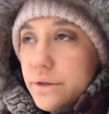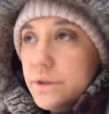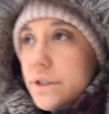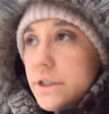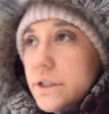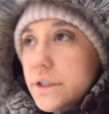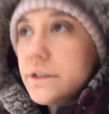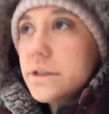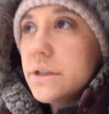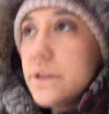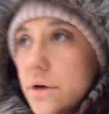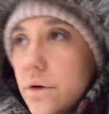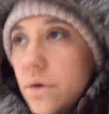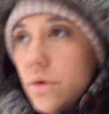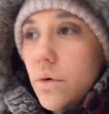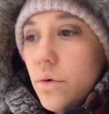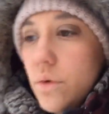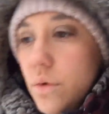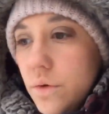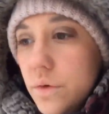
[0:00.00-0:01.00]
an
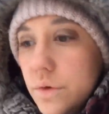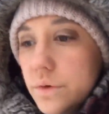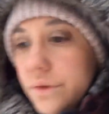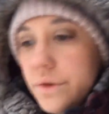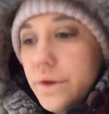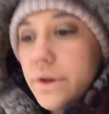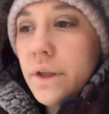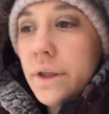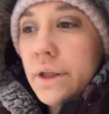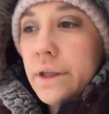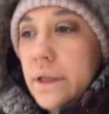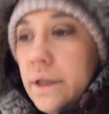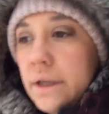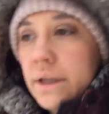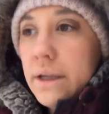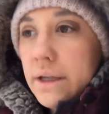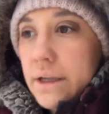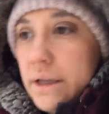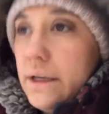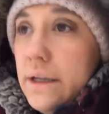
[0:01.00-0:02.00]
old,
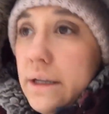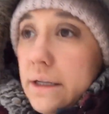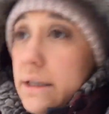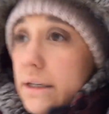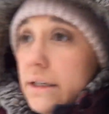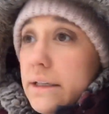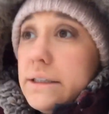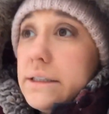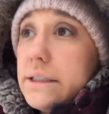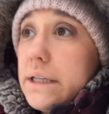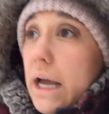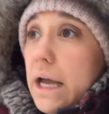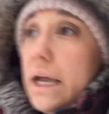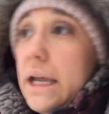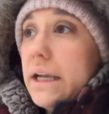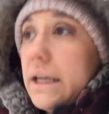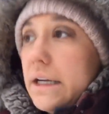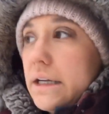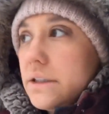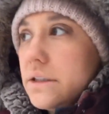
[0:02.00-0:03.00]
dying
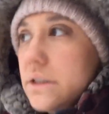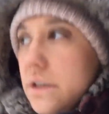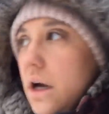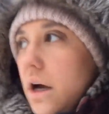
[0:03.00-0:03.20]
dog.